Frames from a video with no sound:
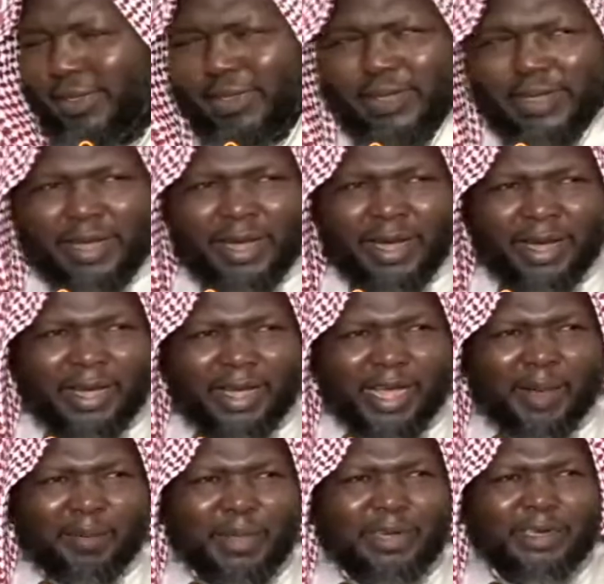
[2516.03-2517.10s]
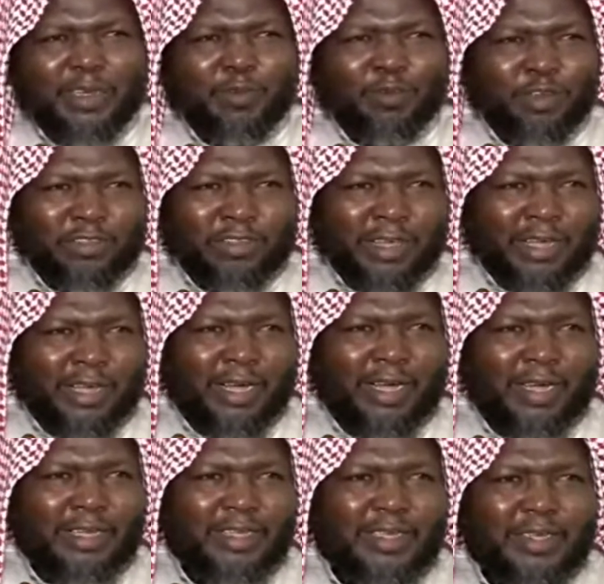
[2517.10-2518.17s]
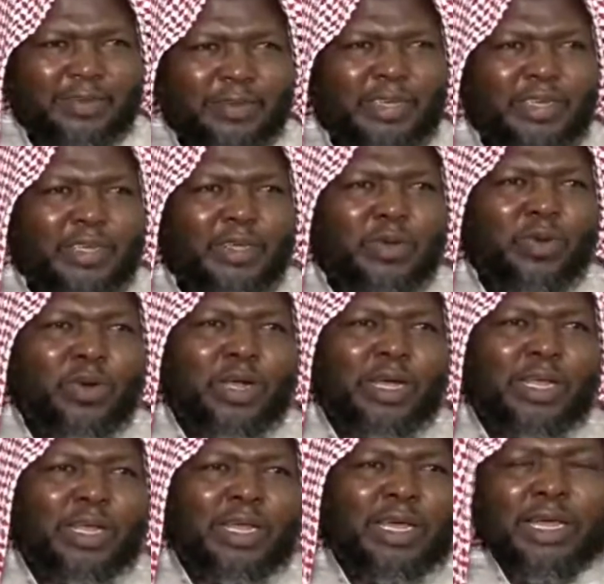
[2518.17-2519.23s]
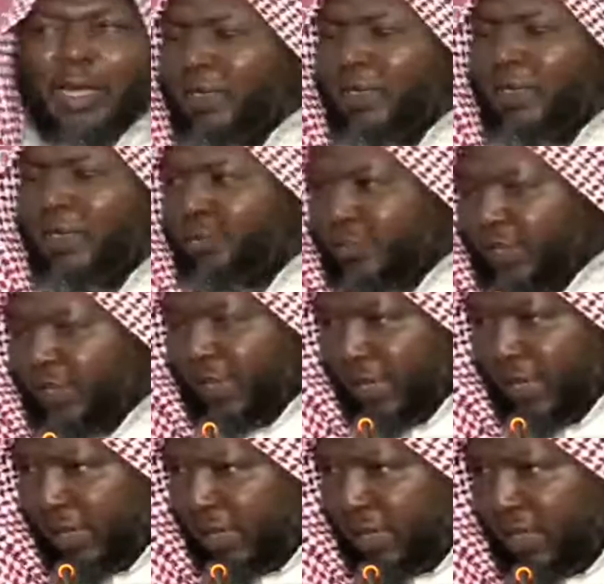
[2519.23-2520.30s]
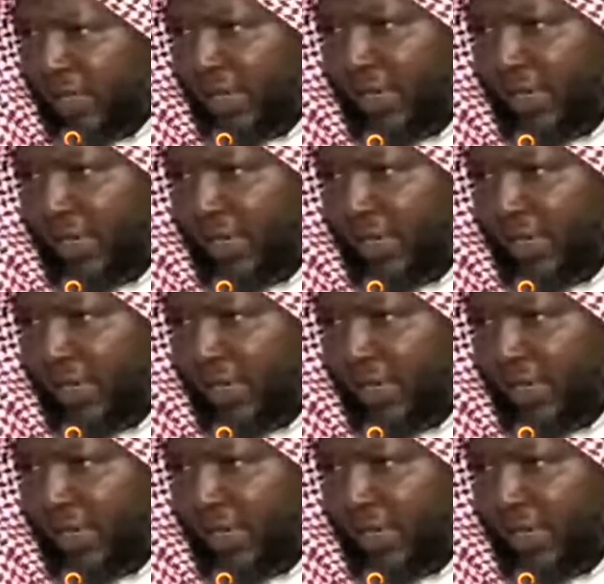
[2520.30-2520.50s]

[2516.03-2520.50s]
Camel them for zakah. When they go gather camel them for zakah,